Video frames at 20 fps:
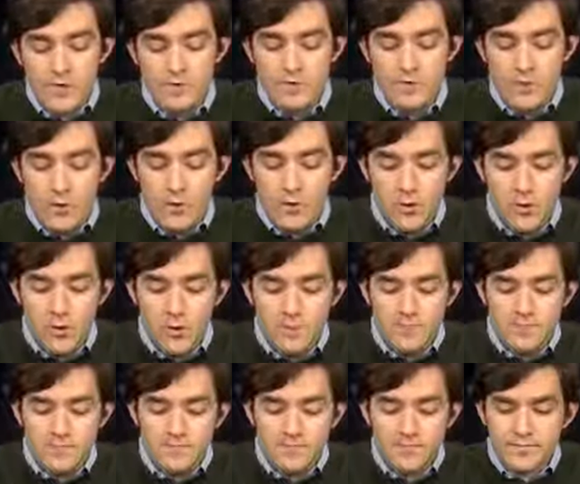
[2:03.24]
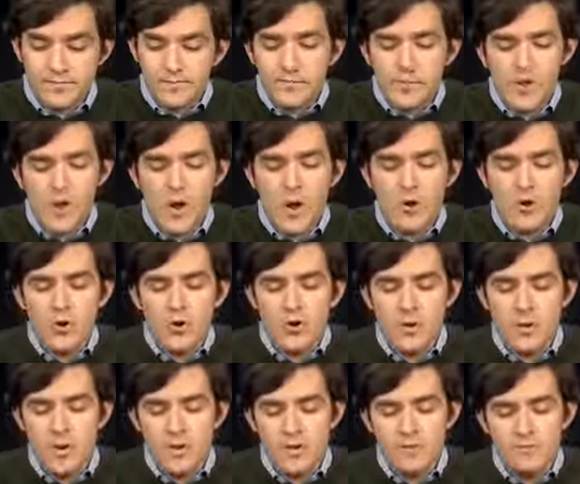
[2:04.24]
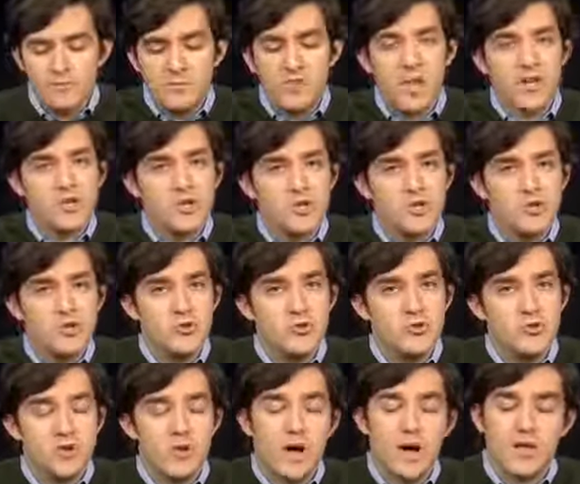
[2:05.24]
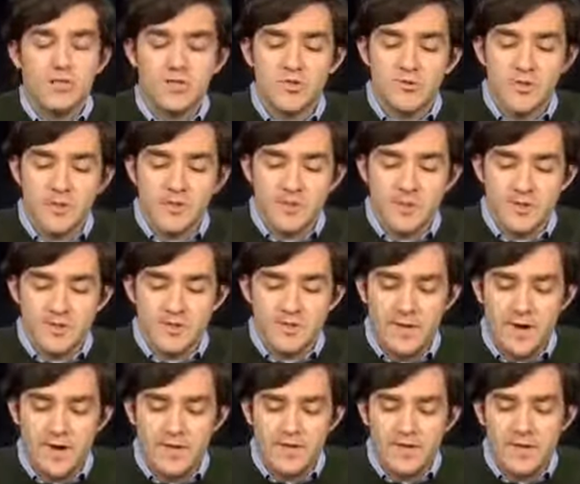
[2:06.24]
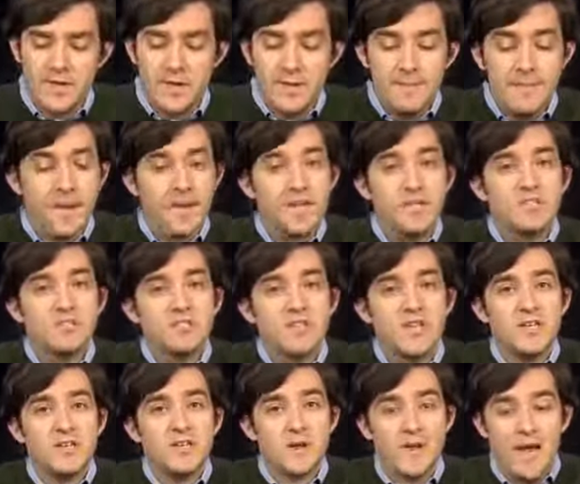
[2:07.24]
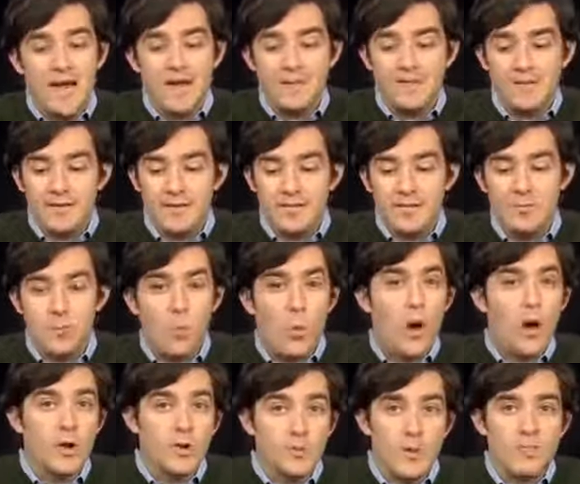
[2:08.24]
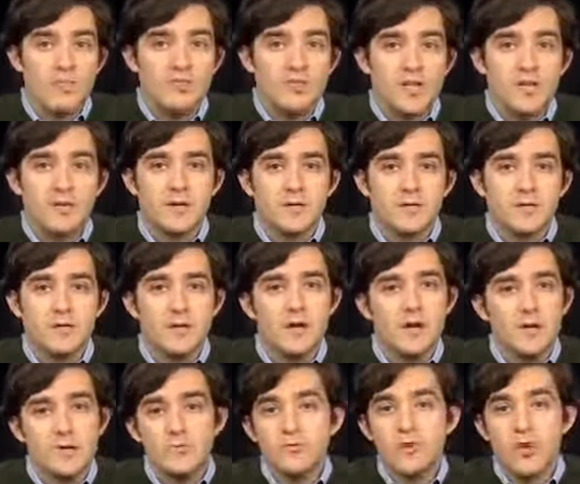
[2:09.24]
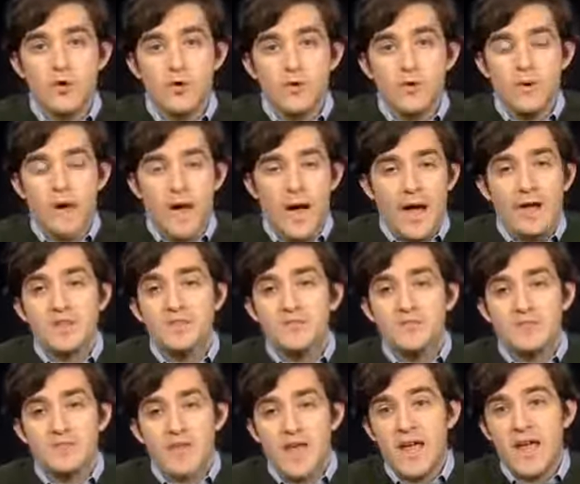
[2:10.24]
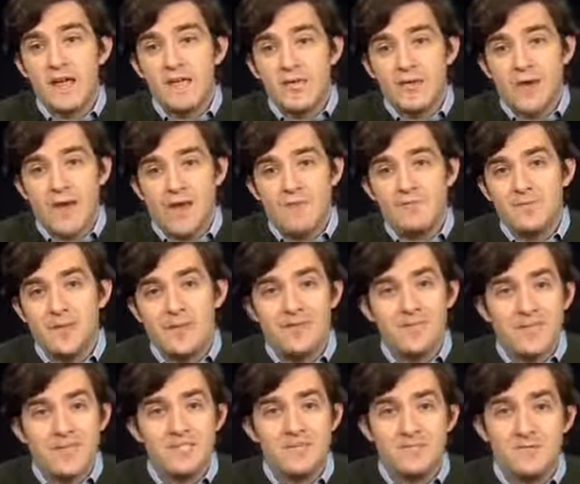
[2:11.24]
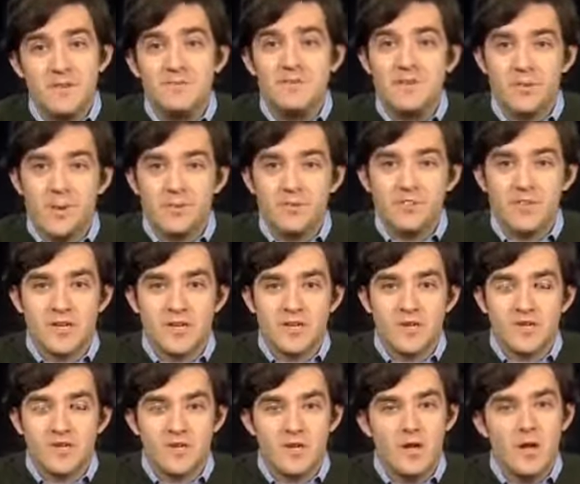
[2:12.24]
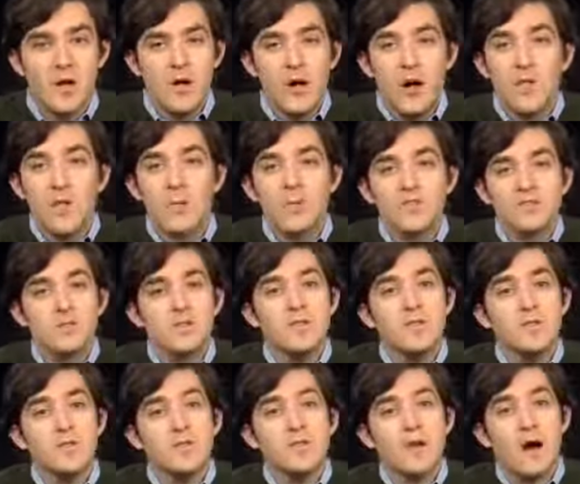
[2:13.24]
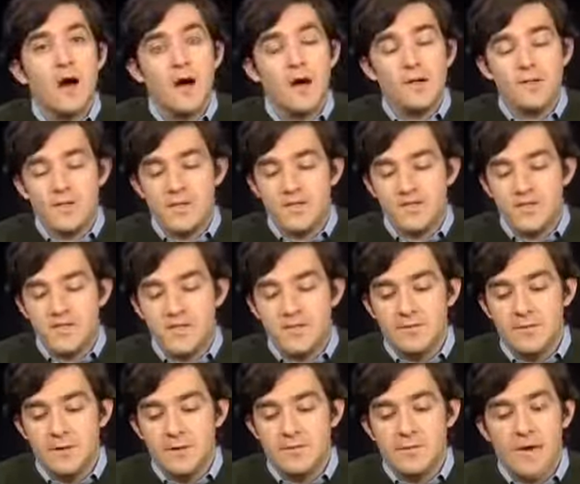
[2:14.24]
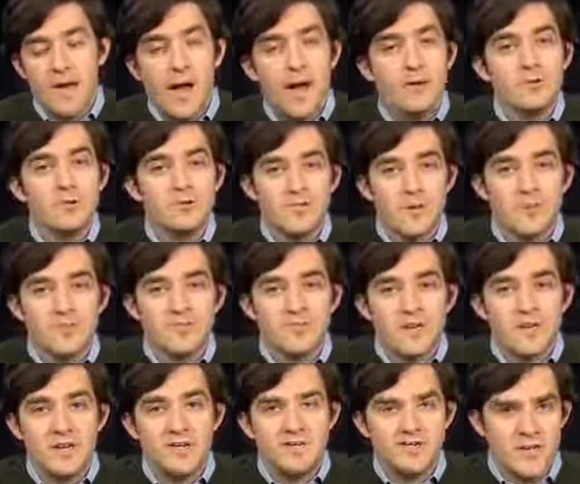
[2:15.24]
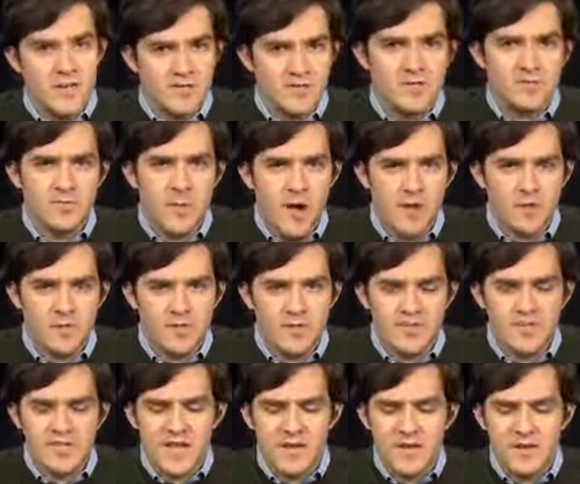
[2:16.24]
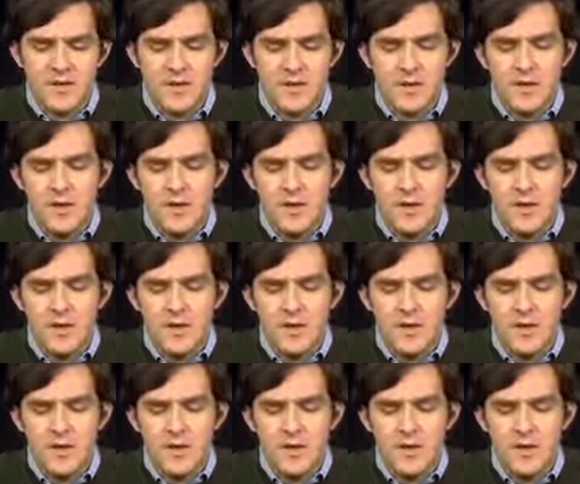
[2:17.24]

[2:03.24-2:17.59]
a floor, Article 1, Section 2, Clause 3 specifies that each state shall have at least 1 representative. So, as of today, there'd have to be at least 50 representatives, although it's a little bit odd to conceive of a House of Representatives that is smaller than the Senate.